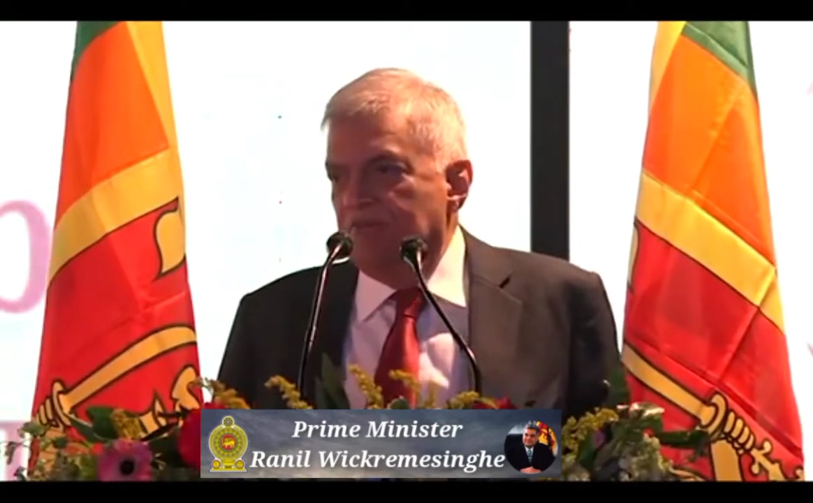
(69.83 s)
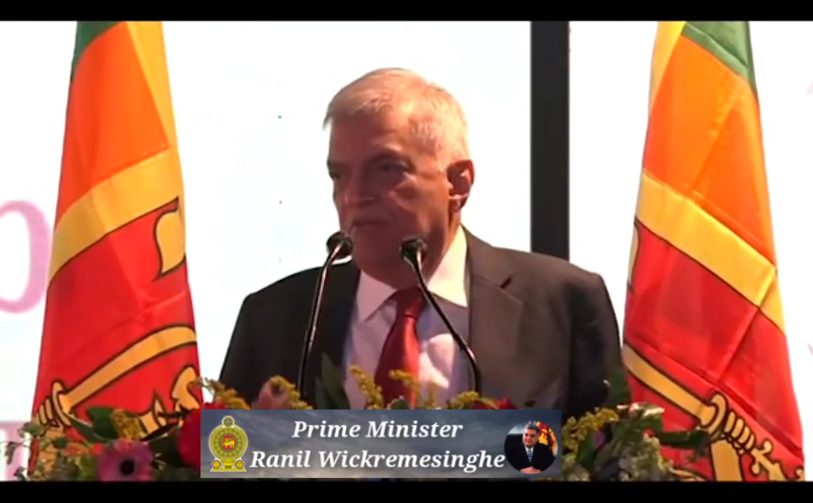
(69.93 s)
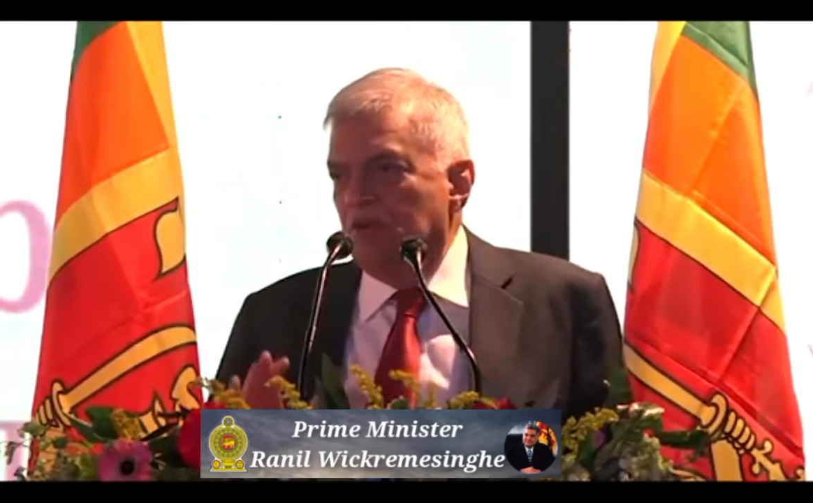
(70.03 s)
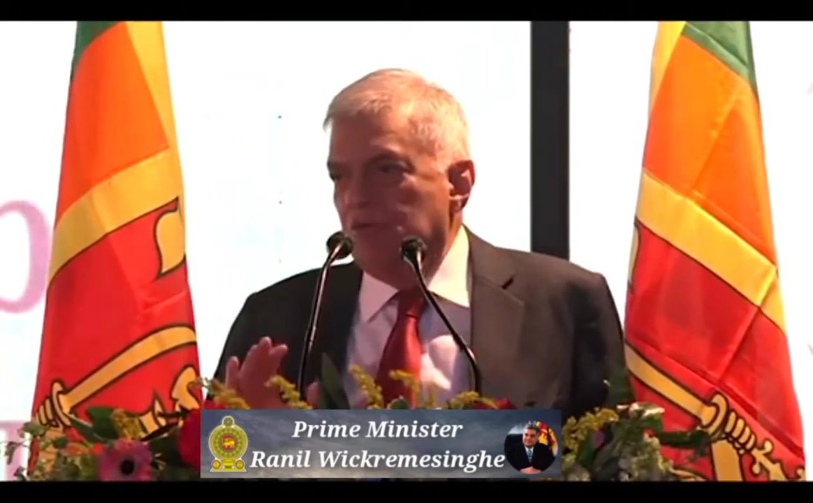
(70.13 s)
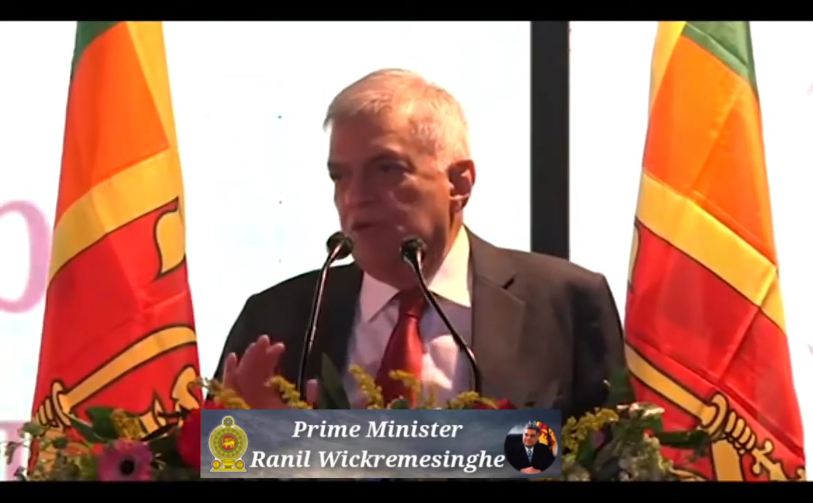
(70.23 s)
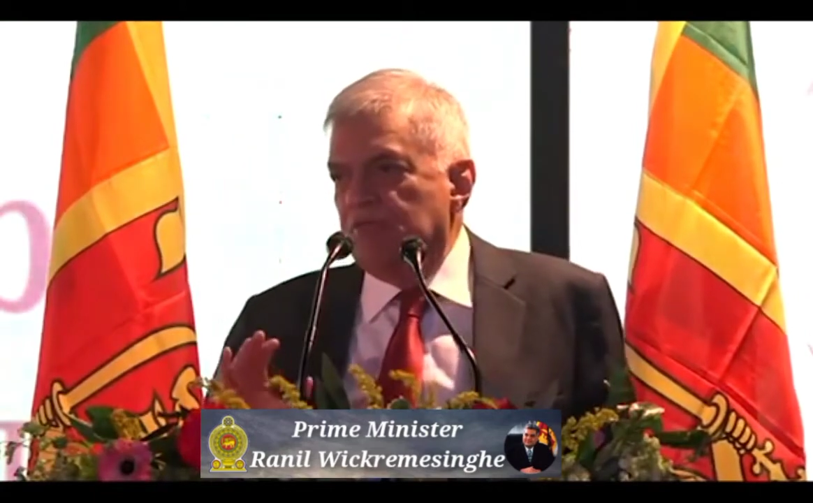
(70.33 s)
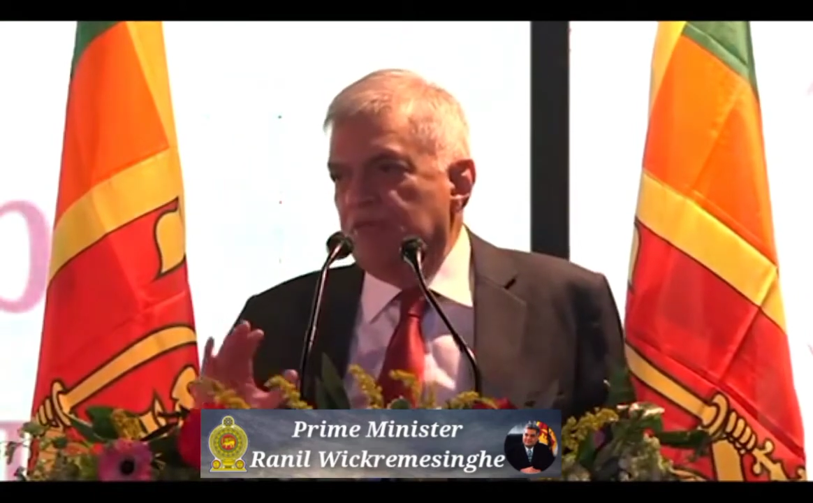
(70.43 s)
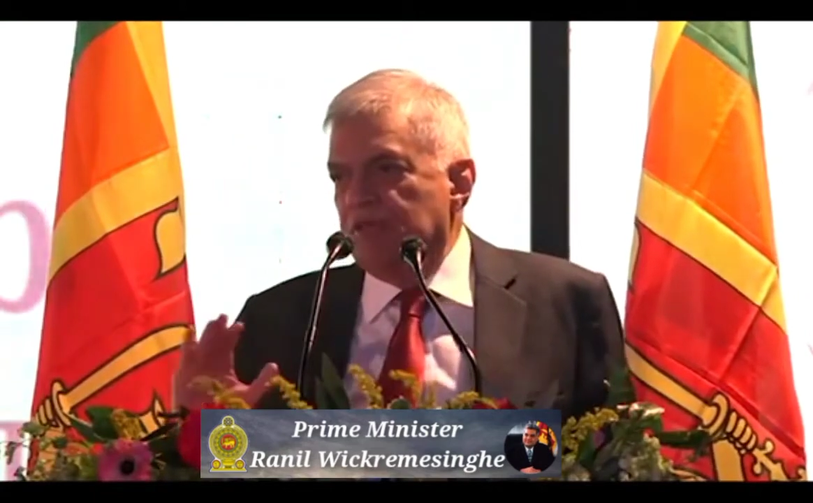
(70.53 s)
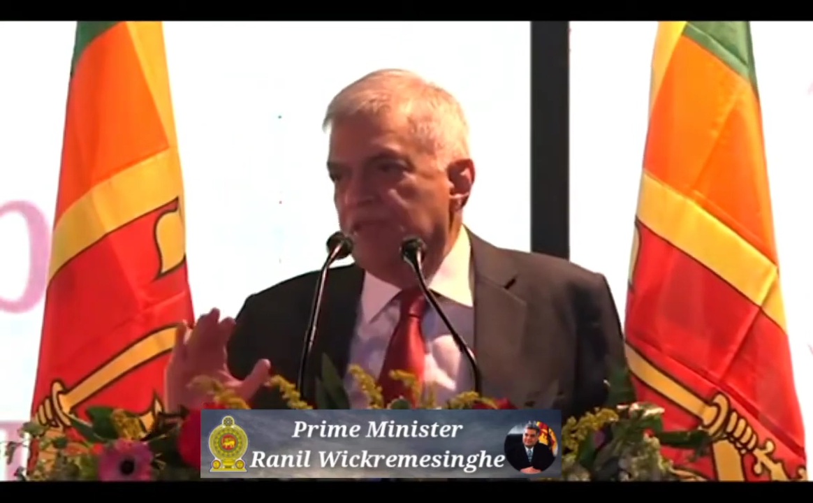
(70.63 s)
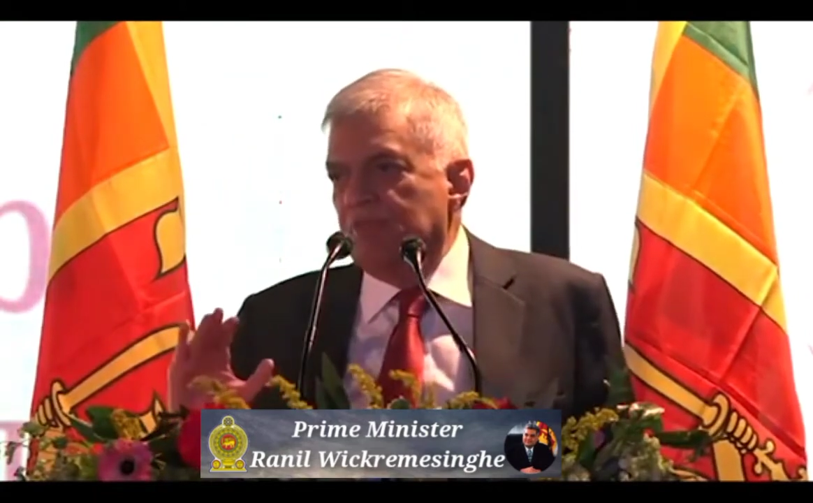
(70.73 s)
We are only
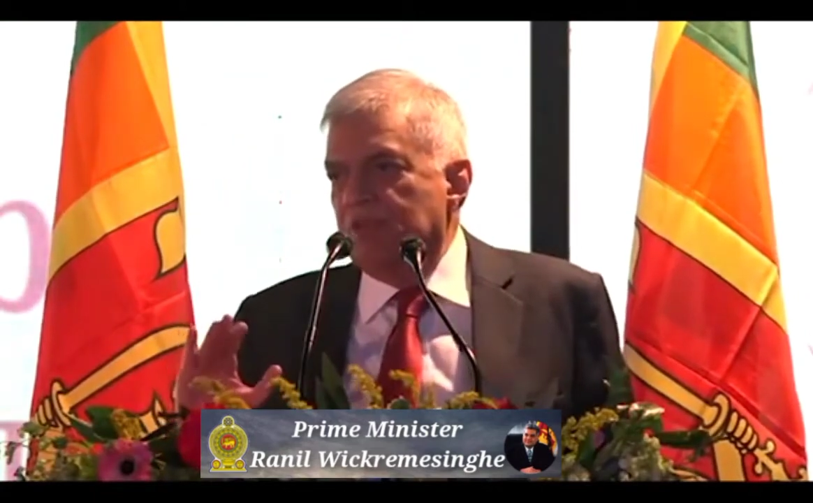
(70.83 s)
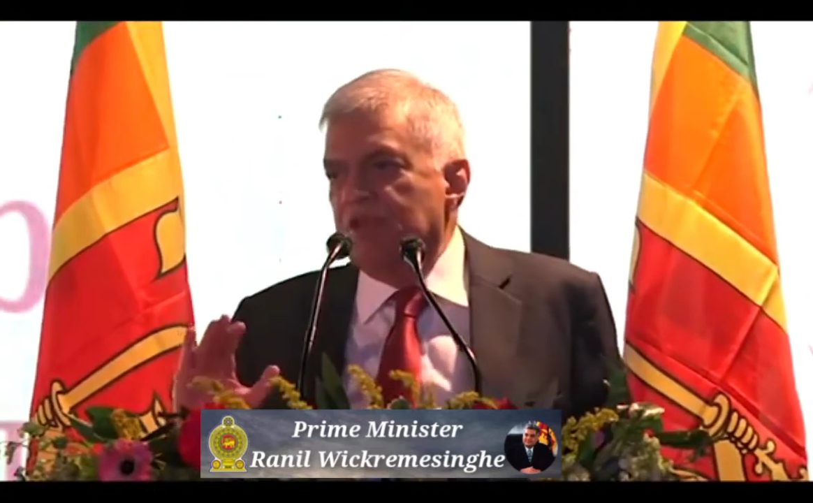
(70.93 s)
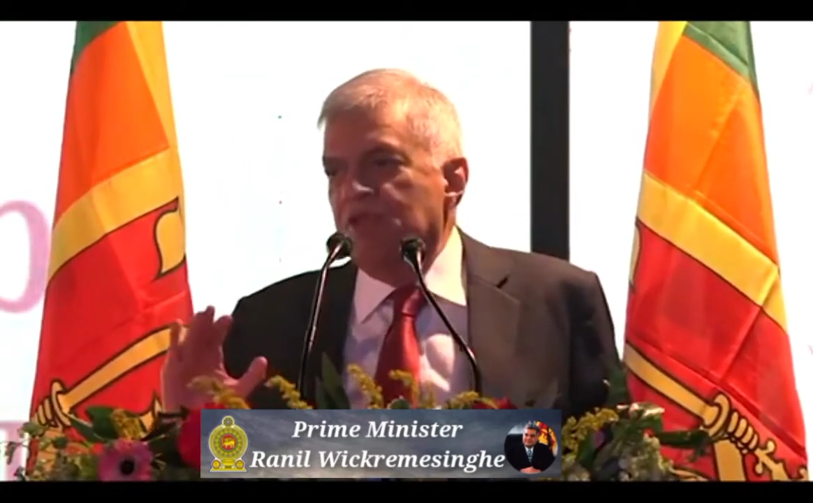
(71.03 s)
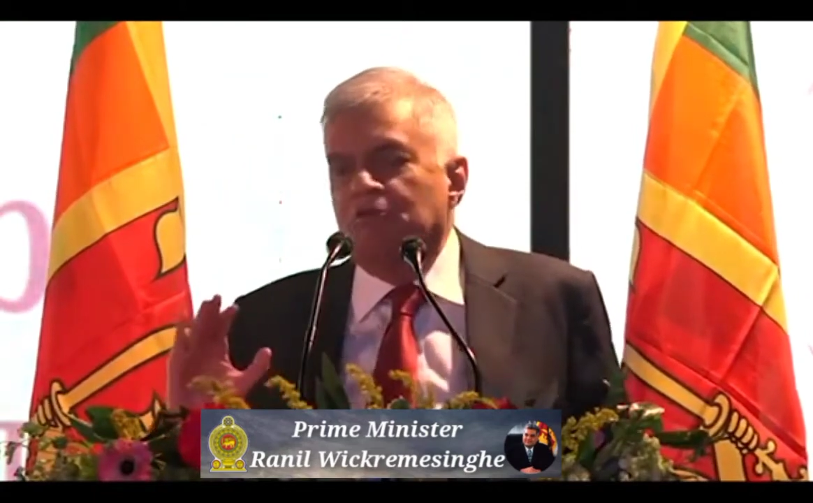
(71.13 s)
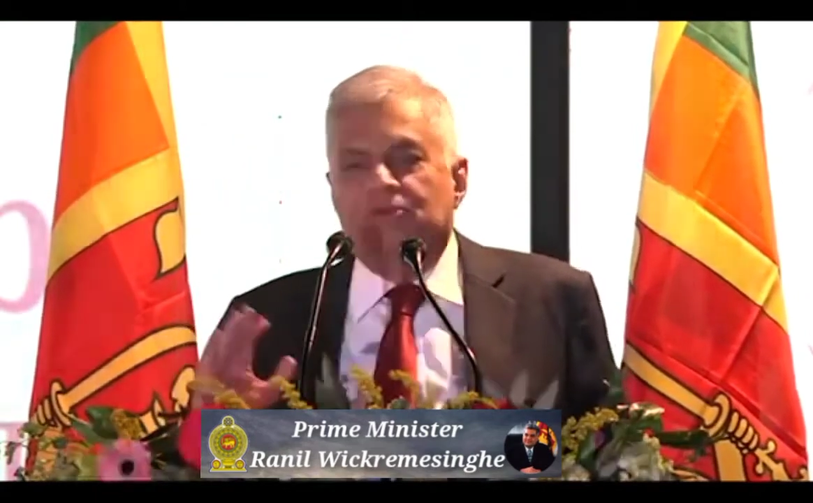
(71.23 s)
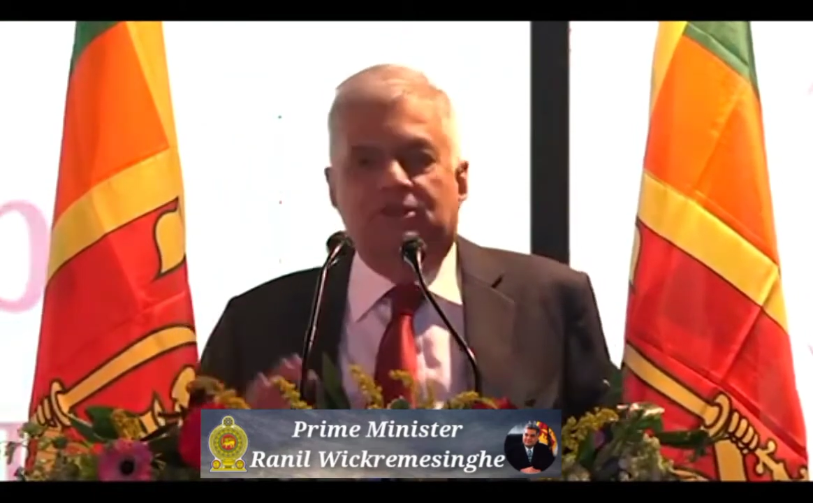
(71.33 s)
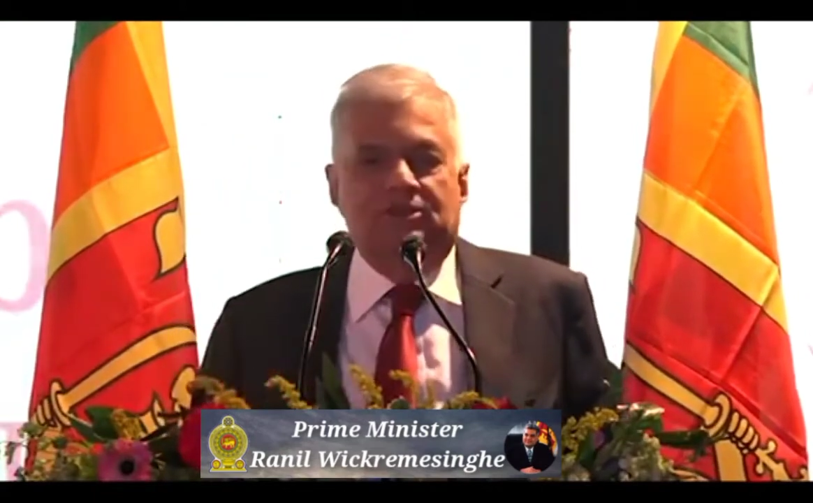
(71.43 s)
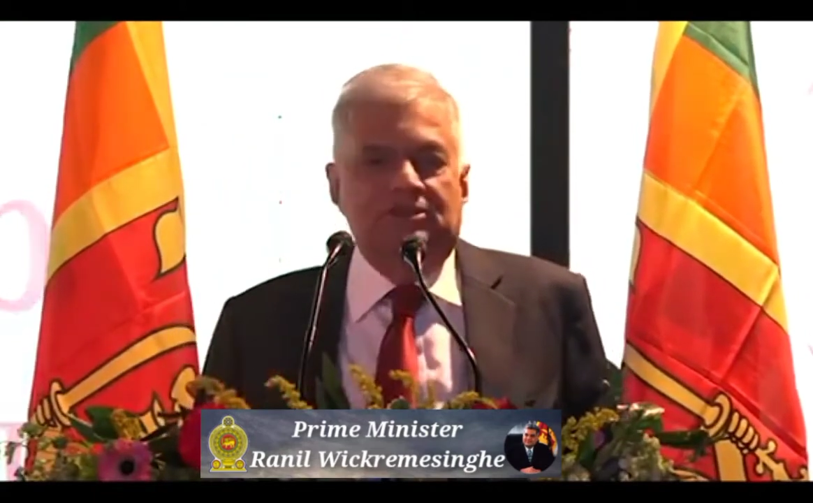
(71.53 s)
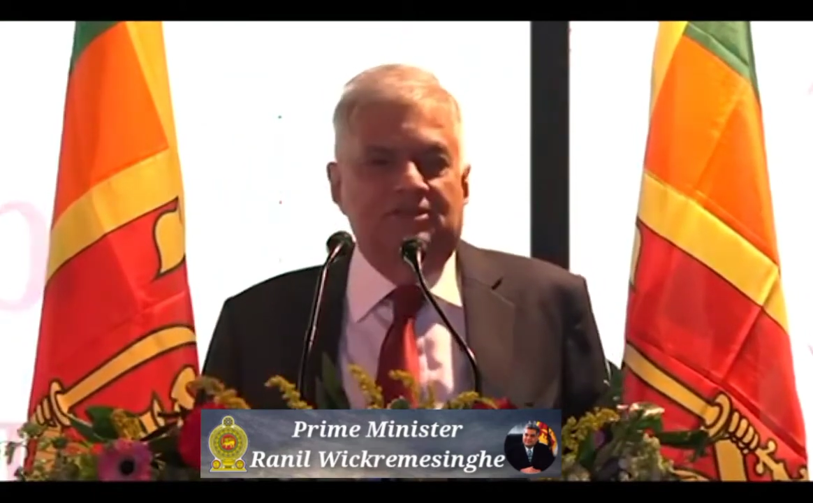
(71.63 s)
seeing the beginning of it.